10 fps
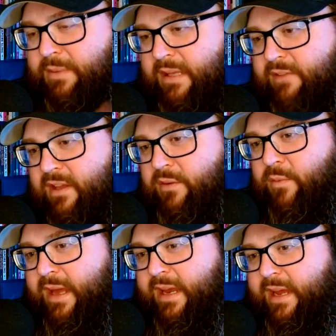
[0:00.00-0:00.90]
leaving the
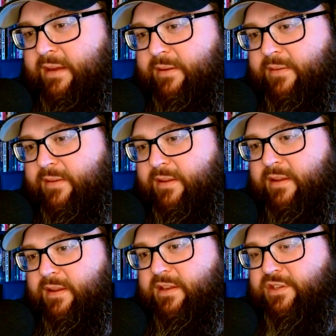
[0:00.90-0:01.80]
wedding
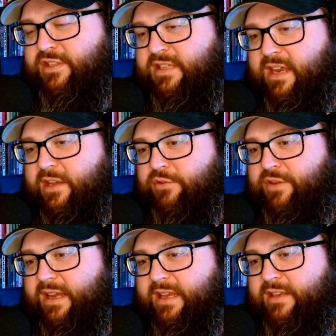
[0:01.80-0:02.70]
because she's got to go
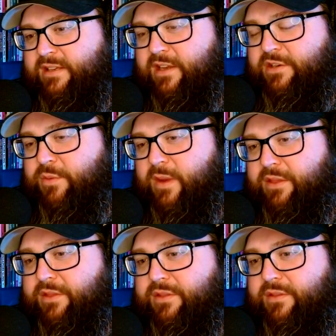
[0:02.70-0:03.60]
try to get in touch
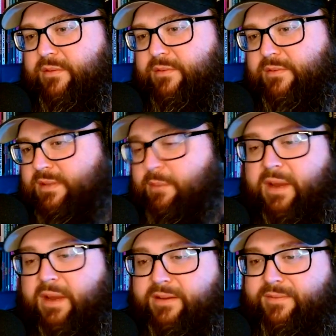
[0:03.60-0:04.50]
with
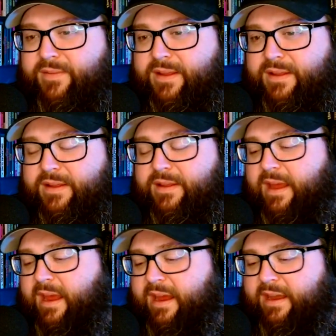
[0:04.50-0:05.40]
somebody.
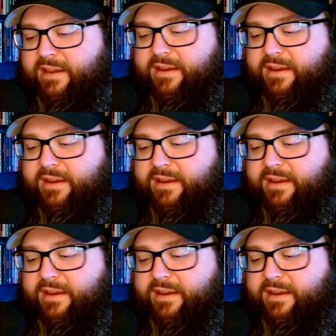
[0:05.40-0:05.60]
And